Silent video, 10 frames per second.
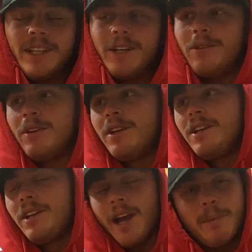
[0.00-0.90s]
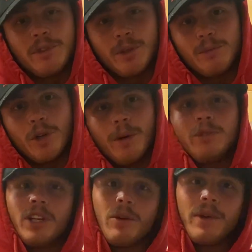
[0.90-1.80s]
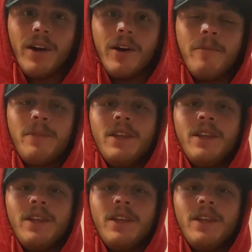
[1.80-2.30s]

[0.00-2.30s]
ideal. Happens sometimes, so here we are.